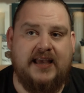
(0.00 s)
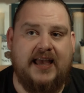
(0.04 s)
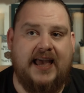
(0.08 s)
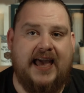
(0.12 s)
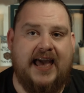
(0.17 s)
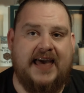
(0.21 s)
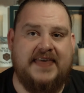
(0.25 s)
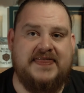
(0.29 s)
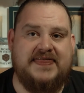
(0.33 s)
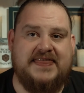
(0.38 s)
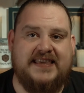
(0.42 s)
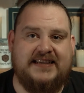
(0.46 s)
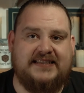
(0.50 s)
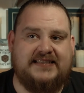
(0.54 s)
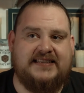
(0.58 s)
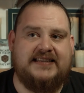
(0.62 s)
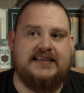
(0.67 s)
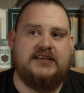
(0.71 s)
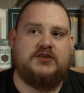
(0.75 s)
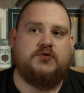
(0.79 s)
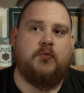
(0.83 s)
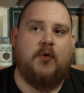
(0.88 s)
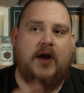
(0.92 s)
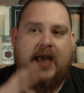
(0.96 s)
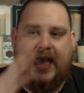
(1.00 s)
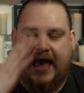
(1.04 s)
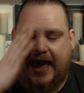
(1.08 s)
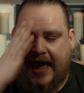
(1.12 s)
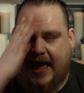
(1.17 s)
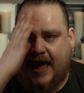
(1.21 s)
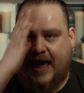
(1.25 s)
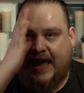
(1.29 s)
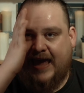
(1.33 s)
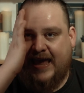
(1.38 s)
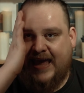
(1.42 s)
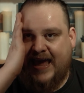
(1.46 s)
And this is
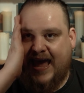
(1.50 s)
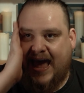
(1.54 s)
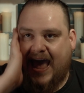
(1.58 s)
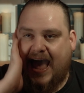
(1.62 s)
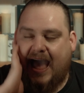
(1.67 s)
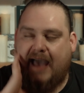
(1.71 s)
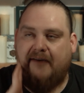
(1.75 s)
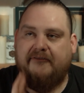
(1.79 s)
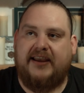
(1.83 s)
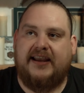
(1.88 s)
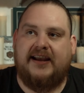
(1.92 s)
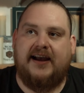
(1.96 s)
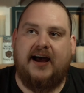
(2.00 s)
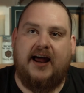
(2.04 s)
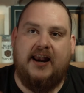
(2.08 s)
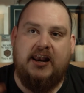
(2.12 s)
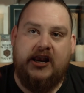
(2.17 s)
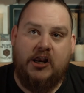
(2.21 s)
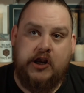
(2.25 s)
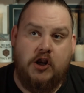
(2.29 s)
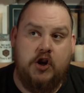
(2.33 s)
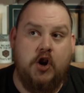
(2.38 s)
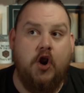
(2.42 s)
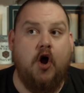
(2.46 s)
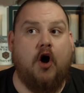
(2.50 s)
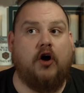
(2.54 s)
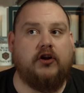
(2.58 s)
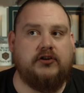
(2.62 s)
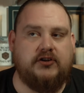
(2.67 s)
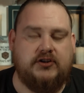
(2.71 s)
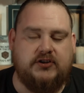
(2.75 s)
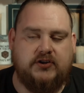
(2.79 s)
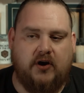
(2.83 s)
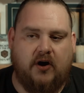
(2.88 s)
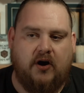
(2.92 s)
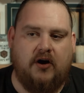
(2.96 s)
where having a
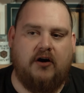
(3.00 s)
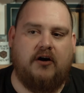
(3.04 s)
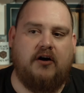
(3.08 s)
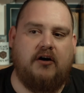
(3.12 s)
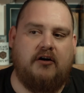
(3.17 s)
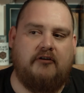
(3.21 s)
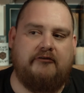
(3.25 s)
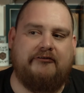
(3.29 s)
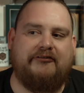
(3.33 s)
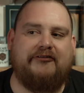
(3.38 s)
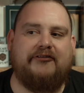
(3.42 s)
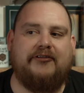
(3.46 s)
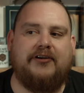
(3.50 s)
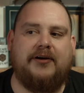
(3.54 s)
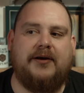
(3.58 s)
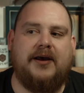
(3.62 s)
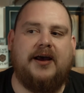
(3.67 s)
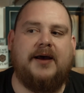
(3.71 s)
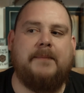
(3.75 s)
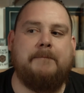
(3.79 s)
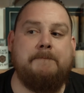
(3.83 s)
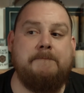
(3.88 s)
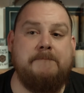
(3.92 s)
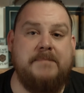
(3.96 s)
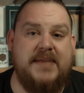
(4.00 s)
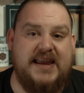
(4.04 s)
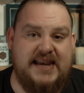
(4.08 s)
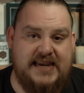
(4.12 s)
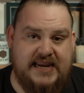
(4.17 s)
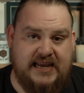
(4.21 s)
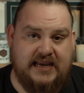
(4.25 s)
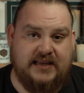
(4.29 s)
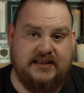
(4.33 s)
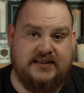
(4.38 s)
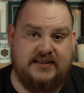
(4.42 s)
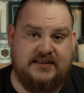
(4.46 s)
lot of
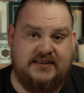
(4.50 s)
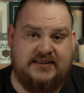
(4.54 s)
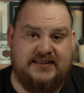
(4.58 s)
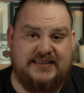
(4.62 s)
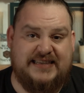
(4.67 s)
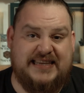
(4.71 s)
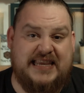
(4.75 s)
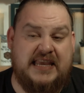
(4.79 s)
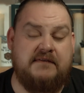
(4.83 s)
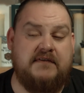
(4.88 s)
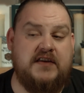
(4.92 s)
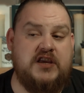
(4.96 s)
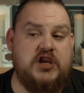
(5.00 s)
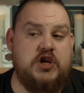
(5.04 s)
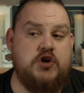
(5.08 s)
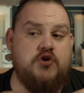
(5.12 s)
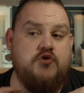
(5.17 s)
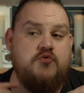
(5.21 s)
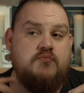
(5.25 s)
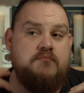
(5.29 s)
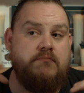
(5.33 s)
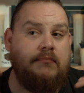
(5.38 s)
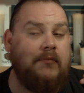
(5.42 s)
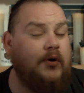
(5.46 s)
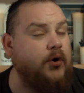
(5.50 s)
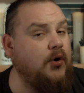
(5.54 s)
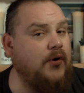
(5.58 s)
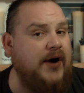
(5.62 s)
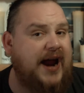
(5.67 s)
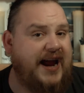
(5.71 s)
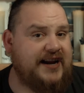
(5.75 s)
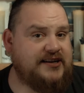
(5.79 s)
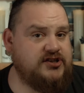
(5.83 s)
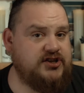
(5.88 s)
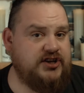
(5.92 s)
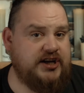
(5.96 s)
minions giving you more
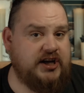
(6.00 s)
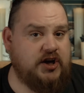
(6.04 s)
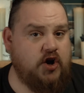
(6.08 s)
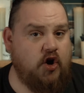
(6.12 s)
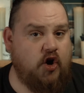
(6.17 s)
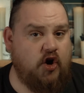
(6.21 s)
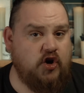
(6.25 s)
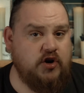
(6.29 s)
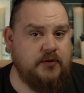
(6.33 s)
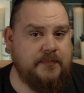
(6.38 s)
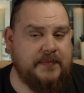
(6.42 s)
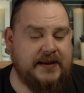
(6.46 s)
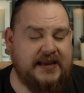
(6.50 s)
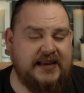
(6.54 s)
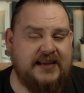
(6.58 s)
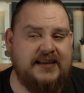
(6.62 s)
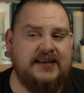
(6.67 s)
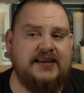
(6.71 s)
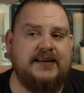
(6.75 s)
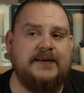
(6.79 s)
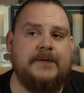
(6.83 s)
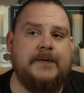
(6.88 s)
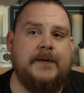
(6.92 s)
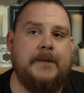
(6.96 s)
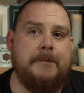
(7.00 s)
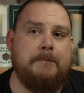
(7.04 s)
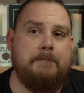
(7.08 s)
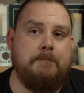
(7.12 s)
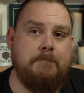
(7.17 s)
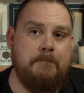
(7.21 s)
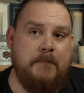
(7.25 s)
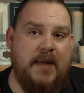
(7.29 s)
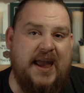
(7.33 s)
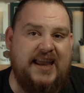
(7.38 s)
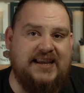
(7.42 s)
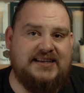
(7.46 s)
action economy
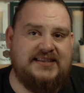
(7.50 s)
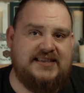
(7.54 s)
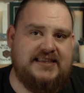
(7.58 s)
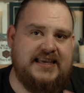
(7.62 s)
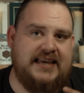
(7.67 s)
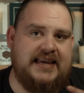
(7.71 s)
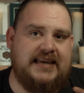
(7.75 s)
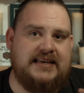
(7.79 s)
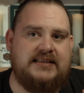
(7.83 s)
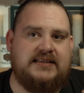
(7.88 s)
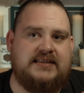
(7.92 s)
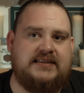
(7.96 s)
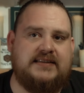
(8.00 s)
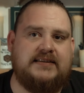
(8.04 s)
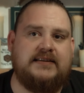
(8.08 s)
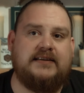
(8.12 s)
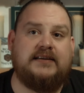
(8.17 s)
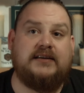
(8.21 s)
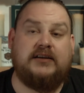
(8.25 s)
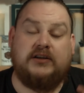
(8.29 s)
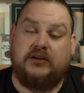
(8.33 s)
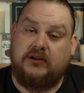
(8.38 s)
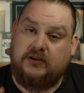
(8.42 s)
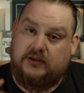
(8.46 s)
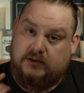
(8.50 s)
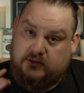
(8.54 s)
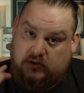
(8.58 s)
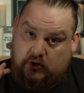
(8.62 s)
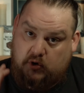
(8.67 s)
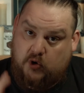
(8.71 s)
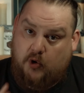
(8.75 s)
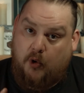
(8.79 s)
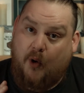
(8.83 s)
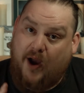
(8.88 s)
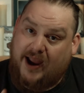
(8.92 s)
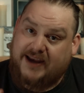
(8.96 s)
makes things
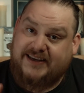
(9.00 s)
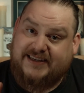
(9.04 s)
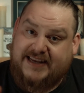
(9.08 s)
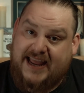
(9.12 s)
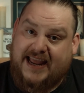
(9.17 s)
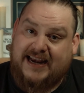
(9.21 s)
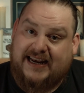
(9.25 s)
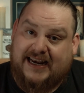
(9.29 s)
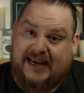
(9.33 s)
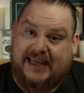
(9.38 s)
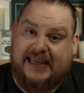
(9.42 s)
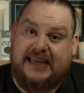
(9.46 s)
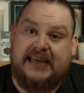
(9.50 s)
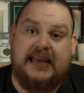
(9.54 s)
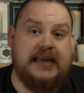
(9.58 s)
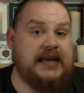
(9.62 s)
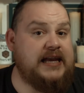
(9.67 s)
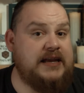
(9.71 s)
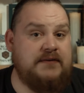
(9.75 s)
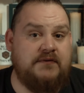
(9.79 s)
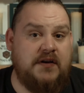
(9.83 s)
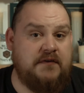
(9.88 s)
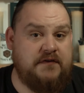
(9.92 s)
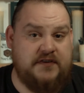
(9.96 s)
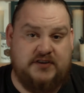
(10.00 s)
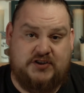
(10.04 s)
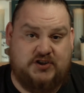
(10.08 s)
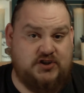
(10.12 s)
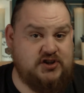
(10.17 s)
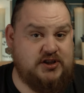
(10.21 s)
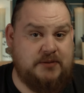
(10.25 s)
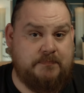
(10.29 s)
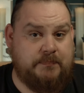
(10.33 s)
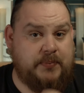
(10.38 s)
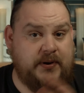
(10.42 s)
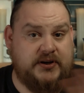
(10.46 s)
quite deadly, even if it's
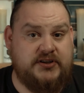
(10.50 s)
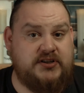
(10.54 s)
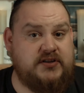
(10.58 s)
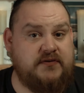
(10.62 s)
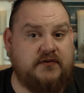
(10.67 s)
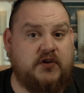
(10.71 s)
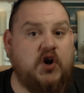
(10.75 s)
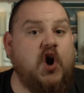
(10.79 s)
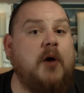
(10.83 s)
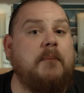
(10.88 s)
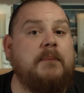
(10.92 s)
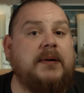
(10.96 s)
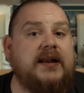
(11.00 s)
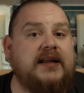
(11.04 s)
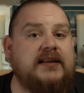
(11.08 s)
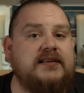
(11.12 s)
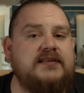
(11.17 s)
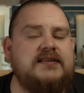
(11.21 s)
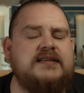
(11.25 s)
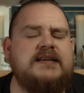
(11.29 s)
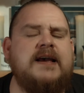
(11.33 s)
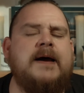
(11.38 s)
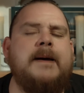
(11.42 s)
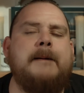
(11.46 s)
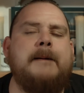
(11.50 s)
just a bunch of goblins,